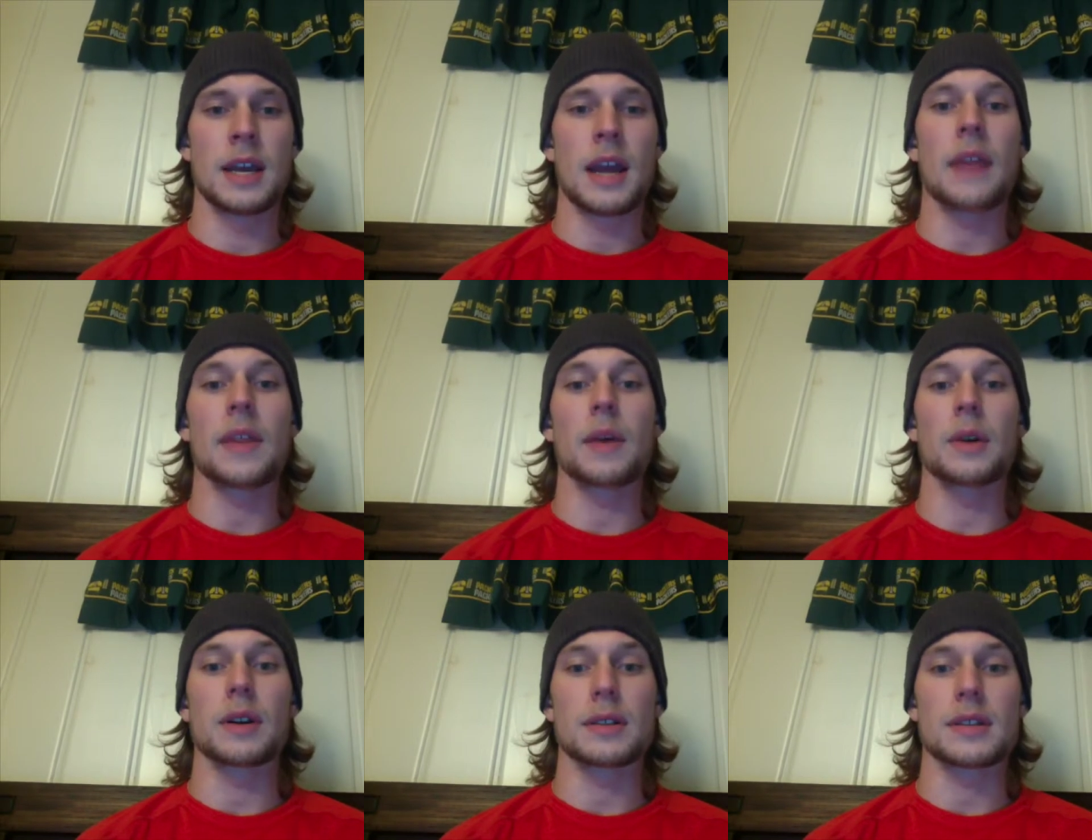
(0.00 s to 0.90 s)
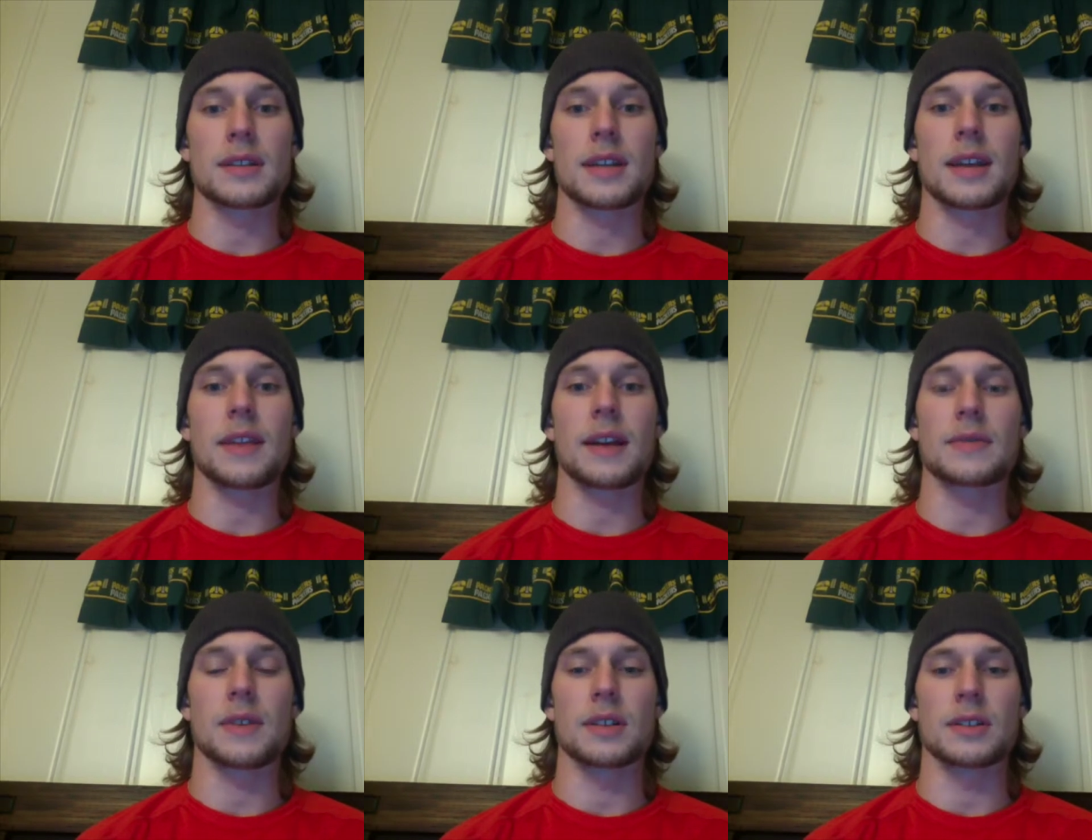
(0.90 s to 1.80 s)
and they would sustain less
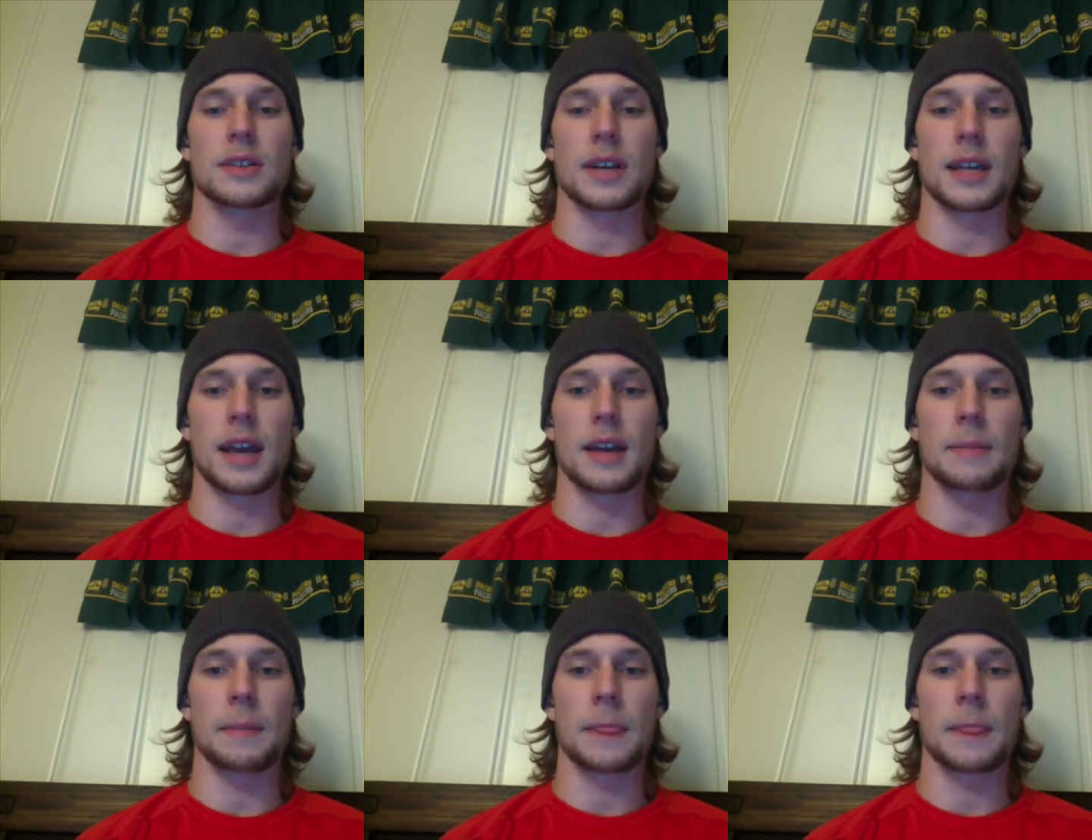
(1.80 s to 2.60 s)
falls during gait.